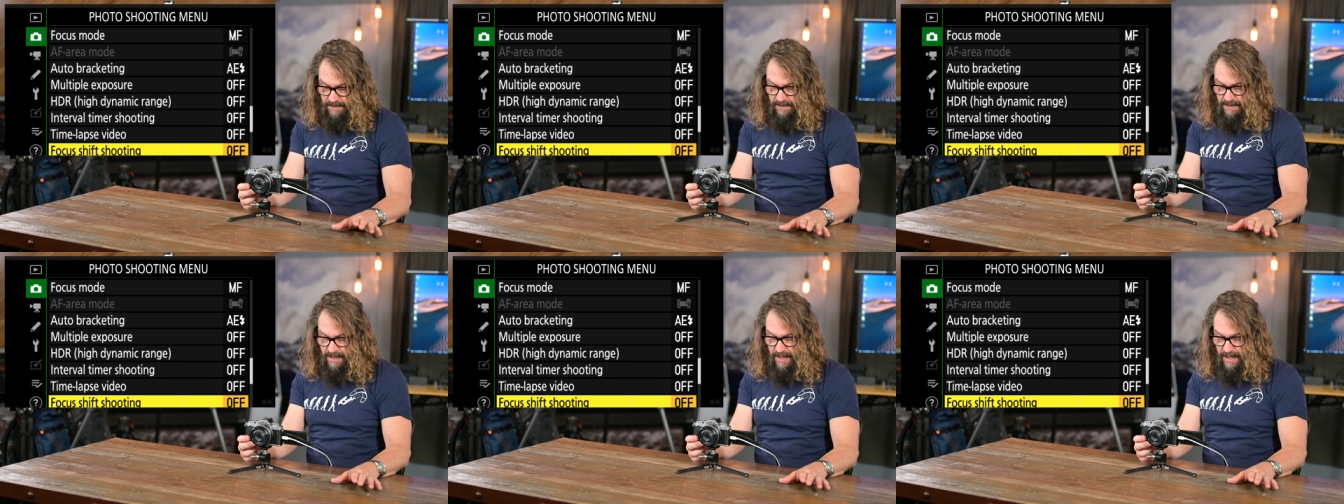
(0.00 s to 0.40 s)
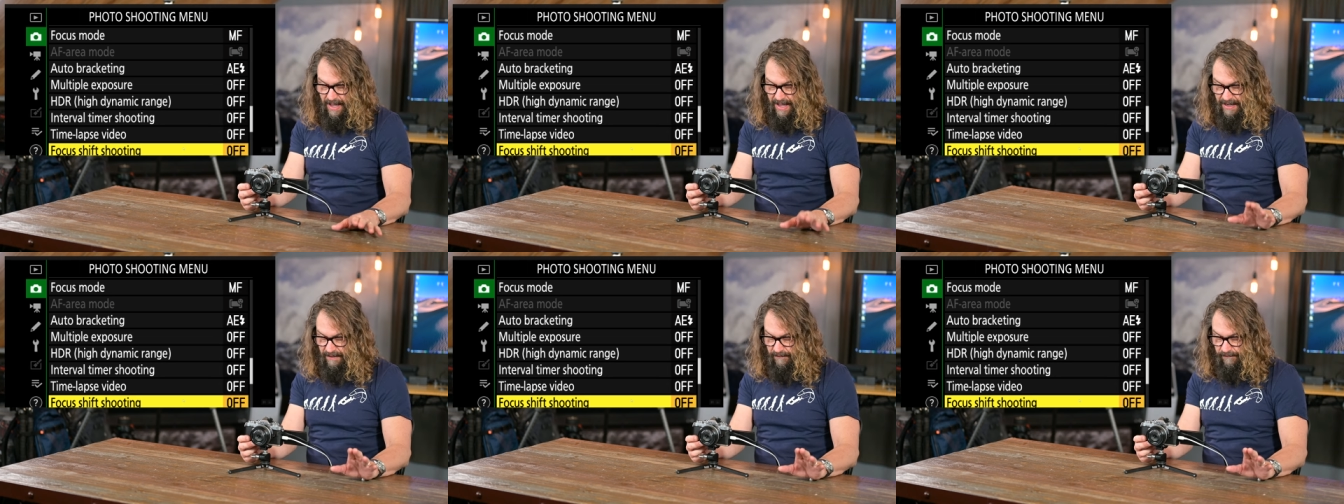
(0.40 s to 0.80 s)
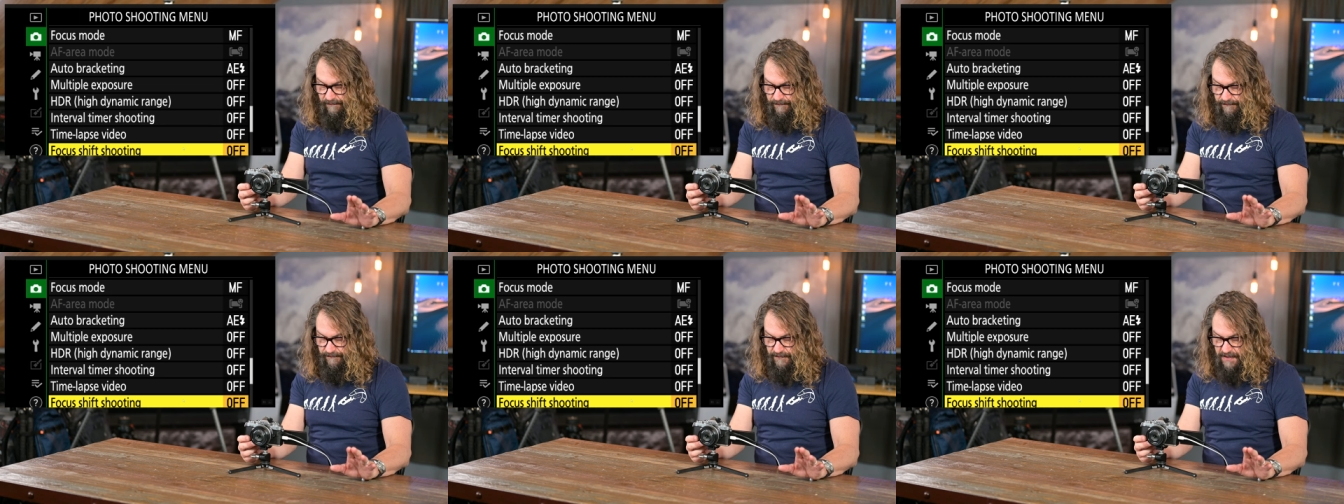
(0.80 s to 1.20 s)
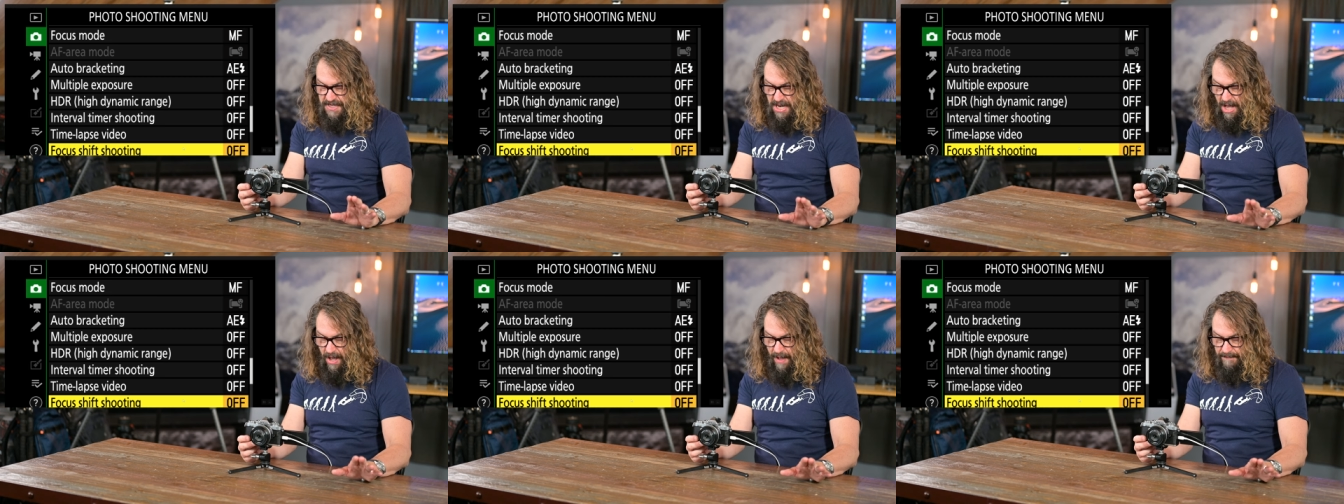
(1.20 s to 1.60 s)
Uh, and it's
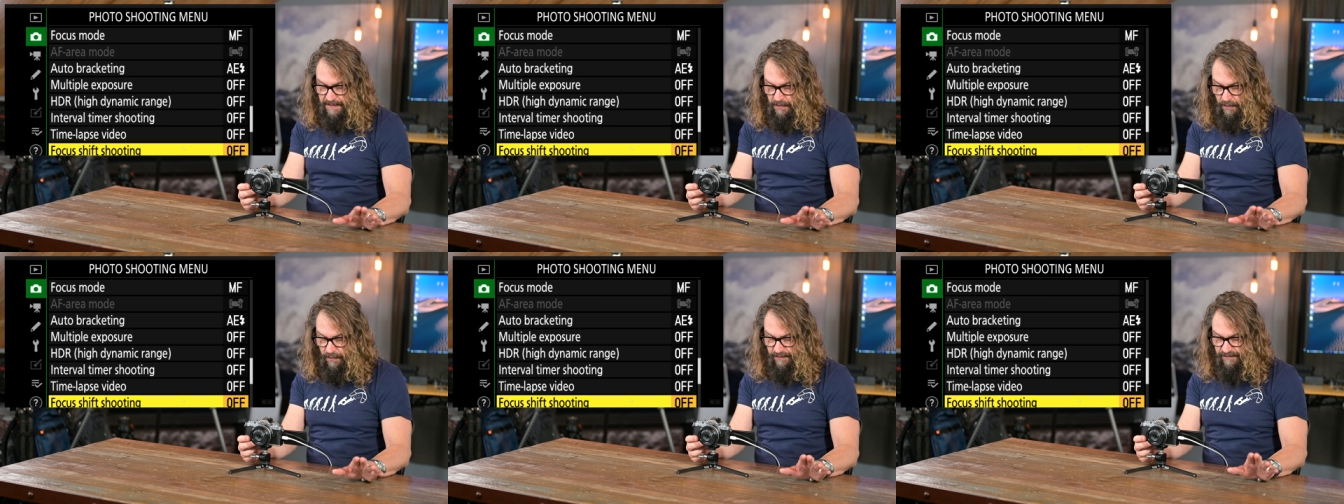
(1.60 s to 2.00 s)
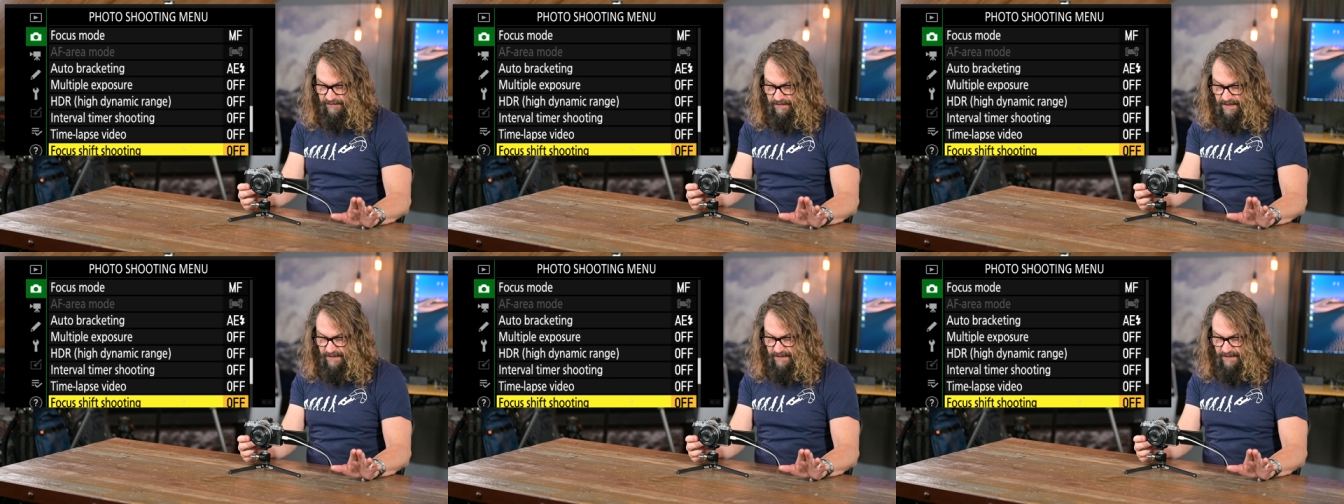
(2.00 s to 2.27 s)
phenomenal.